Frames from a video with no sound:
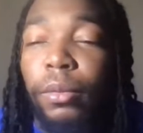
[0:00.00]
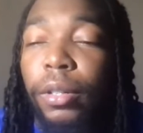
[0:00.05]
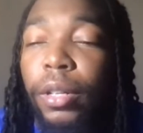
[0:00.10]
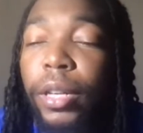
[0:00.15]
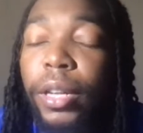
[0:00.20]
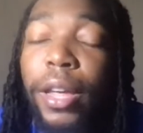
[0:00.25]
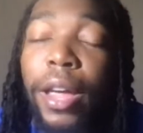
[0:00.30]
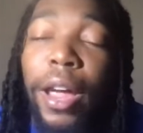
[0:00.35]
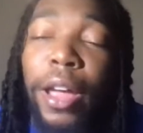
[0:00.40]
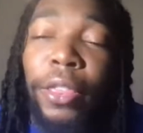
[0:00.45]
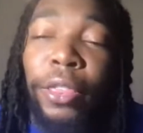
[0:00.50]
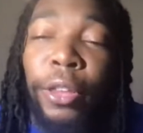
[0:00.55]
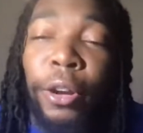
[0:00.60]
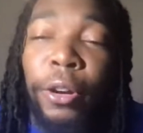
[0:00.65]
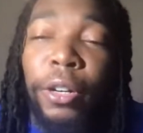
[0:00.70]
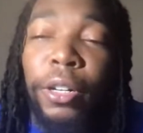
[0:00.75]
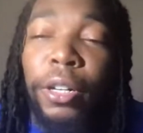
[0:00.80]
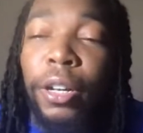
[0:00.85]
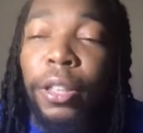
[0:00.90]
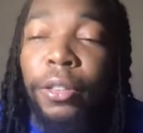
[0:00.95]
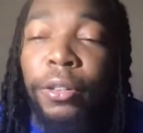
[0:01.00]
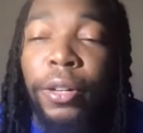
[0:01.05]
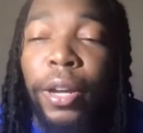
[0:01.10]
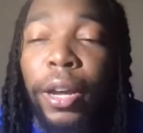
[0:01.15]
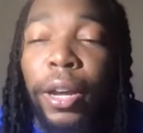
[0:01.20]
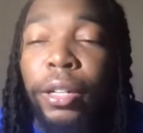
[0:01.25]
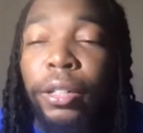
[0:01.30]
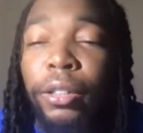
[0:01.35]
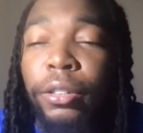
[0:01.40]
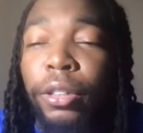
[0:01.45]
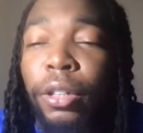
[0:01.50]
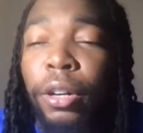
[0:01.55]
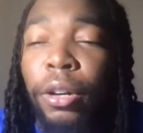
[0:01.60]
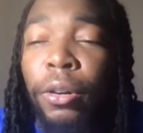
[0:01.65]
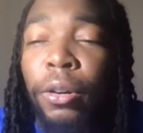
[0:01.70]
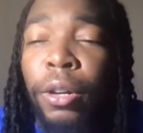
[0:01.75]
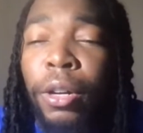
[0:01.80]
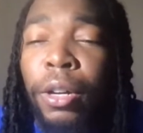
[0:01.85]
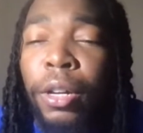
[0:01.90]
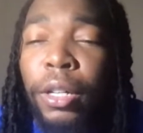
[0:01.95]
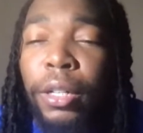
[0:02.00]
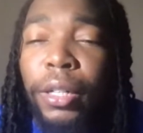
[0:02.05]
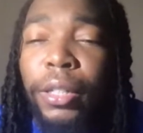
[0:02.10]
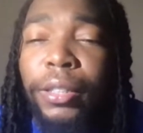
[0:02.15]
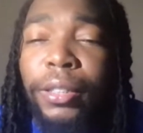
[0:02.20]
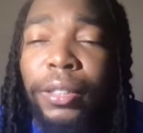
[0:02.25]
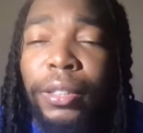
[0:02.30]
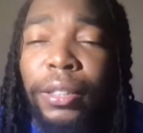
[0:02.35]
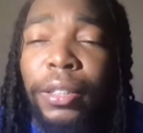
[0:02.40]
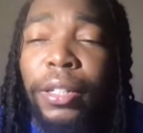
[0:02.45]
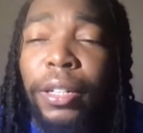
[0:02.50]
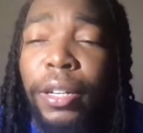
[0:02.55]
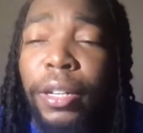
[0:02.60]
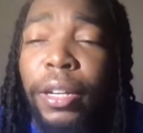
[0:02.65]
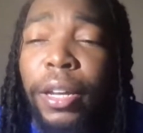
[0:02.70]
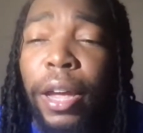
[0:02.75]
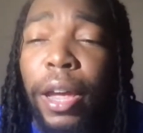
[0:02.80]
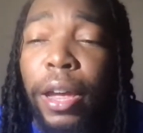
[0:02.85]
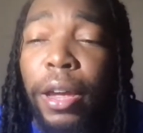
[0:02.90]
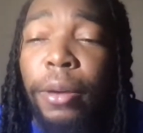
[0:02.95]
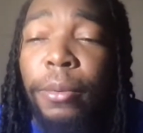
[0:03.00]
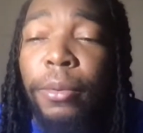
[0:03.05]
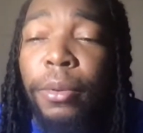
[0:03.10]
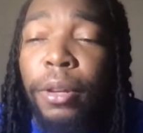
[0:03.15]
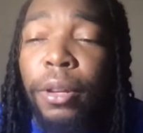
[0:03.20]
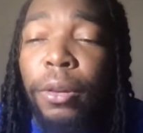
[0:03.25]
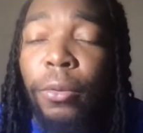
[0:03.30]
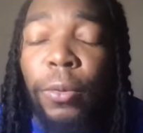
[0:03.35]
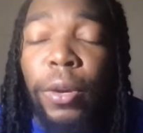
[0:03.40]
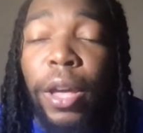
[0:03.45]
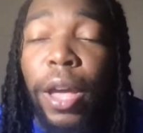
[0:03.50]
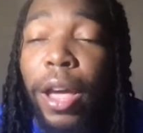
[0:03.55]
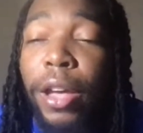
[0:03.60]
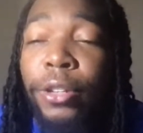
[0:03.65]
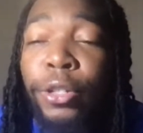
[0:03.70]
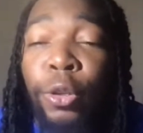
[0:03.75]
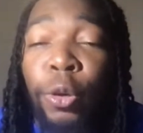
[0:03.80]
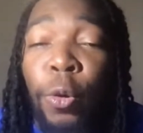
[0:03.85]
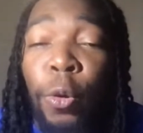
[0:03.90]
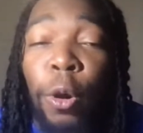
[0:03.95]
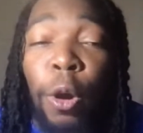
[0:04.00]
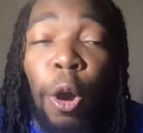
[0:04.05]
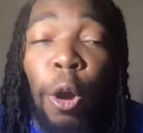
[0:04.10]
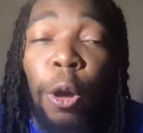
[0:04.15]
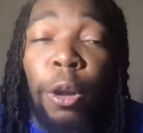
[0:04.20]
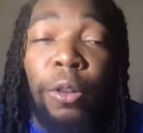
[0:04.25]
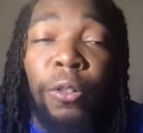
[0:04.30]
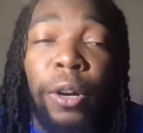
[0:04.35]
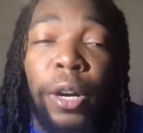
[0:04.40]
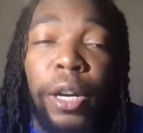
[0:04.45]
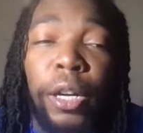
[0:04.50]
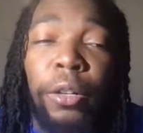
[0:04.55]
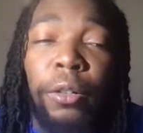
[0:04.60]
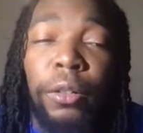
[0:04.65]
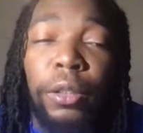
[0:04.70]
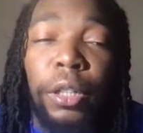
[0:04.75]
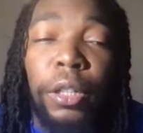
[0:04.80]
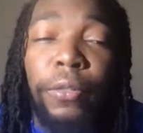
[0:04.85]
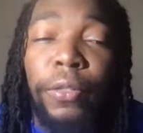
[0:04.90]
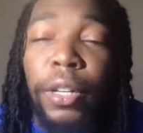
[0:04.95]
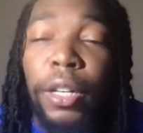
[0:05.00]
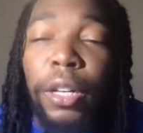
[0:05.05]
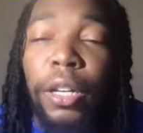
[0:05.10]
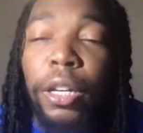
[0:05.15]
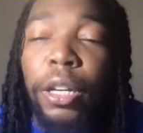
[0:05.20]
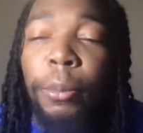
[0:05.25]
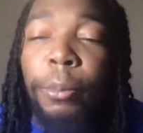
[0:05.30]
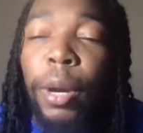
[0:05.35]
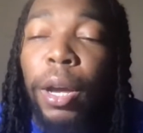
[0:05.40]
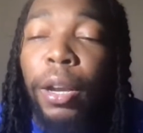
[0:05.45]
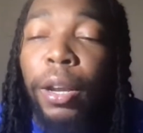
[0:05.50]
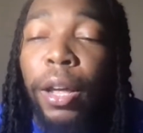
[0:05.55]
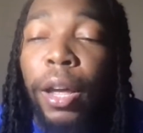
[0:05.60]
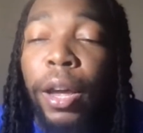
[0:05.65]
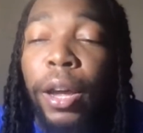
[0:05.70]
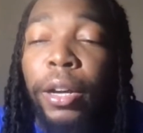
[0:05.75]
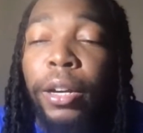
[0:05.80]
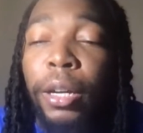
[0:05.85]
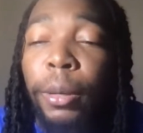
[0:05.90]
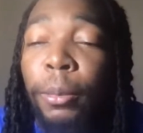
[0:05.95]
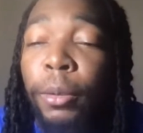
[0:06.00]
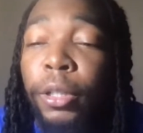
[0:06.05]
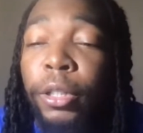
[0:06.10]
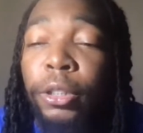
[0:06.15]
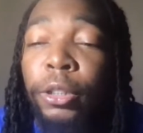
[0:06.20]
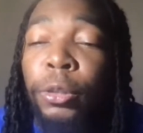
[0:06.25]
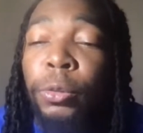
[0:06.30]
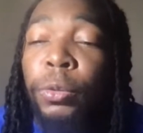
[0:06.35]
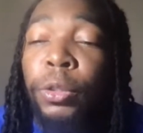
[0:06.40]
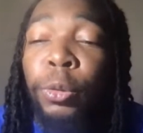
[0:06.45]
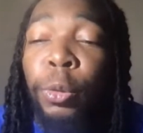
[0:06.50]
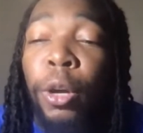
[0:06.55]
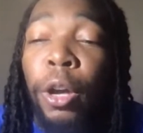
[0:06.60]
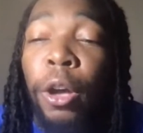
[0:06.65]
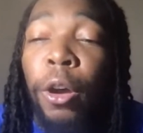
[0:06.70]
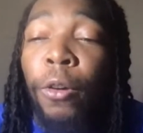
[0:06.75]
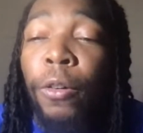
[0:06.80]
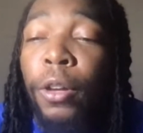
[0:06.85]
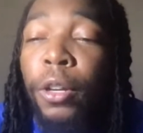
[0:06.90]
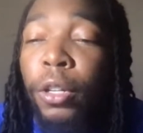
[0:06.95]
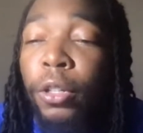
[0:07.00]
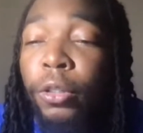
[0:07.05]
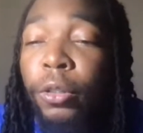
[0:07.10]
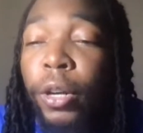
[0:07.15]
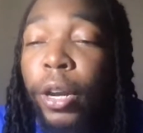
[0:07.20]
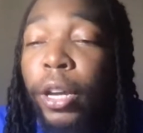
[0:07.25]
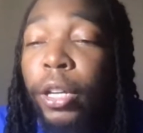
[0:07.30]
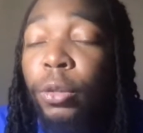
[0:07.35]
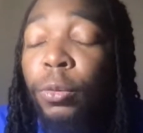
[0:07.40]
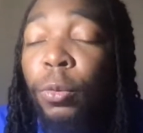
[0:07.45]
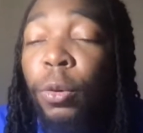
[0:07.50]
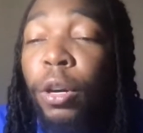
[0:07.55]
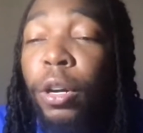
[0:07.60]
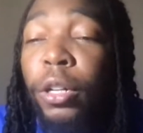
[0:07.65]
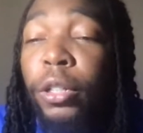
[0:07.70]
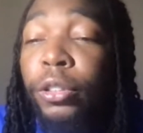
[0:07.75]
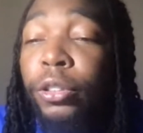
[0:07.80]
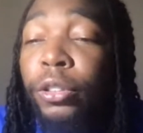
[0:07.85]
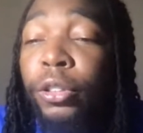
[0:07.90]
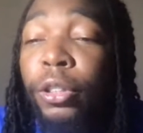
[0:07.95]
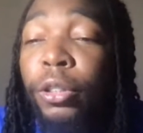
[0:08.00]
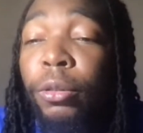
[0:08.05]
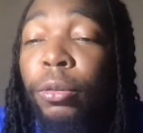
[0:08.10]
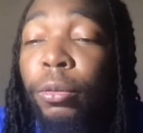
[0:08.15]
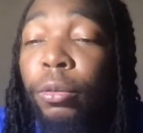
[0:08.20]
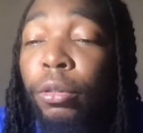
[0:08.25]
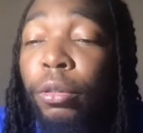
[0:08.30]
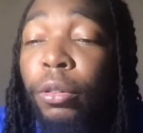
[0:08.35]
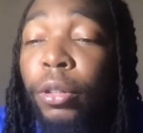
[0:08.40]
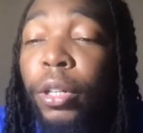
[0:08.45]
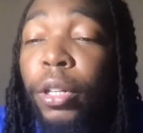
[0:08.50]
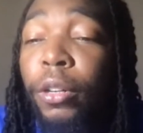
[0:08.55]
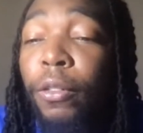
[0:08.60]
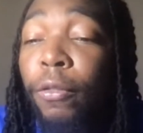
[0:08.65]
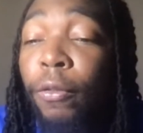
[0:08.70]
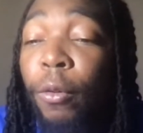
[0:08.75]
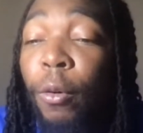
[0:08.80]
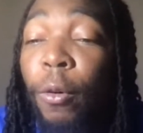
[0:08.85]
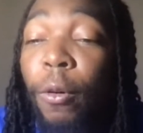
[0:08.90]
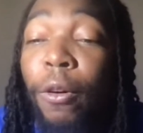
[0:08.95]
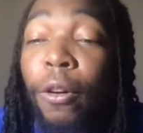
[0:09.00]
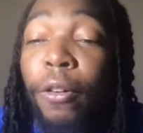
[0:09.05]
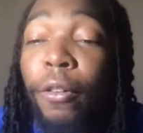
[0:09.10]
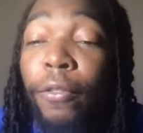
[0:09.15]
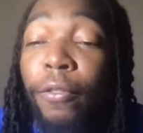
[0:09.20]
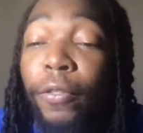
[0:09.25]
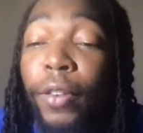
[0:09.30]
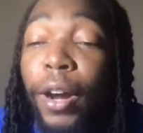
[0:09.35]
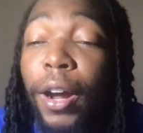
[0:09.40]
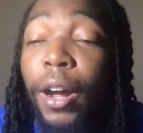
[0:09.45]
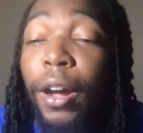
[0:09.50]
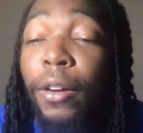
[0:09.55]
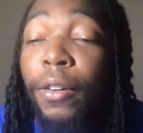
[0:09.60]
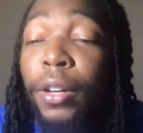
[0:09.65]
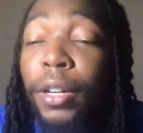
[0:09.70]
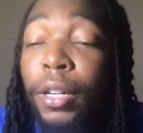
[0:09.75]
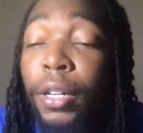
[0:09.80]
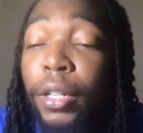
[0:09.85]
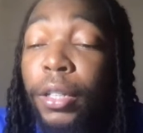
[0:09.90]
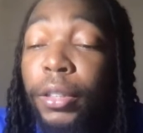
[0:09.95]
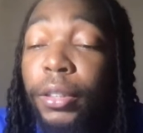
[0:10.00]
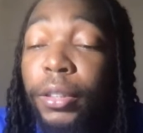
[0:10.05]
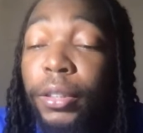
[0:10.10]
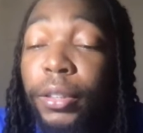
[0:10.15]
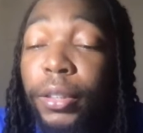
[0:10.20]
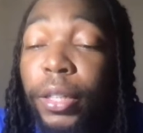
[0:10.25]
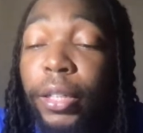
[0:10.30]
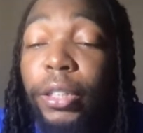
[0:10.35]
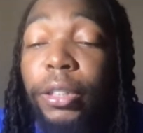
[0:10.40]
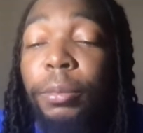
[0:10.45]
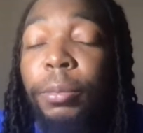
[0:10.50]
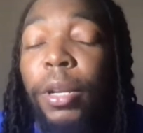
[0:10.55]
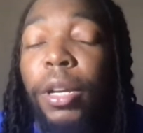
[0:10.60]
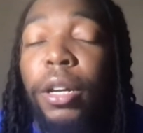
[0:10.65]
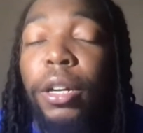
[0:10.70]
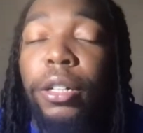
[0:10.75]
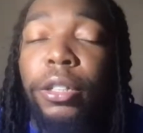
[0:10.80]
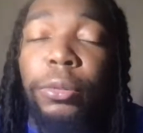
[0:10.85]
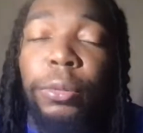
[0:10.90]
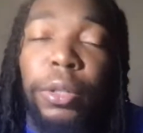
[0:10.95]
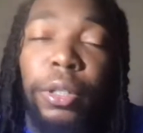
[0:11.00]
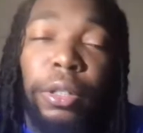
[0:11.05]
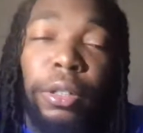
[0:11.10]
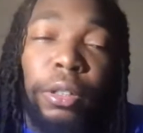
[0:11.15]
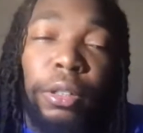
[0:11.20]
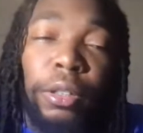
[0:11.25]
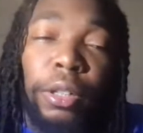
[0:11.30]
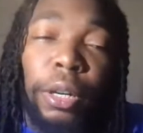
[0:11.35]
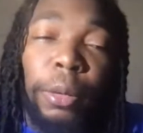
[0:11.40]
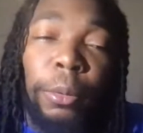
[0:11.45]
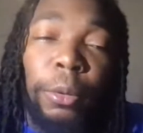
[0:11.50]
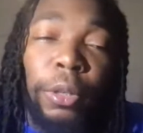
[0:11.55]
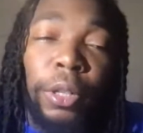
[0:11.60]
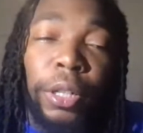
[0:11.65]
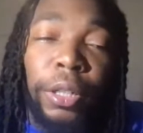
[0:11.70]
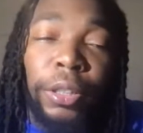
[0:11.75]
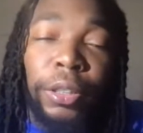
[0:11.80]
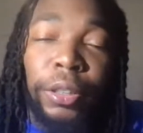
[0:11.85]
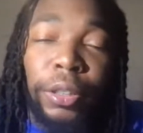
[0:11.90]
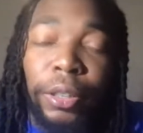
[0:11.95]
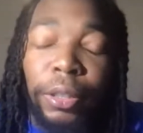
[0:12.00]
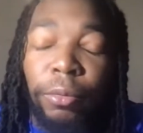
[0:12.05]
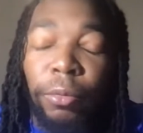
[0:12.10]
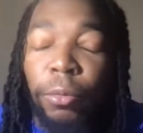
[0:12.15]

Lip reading: He had 30 the other night, so this is a good game. We had scoring all around. Even Clint Capella had double digits with 12. So that's 1, 2, 3, 4, 5, 6 players with double digits.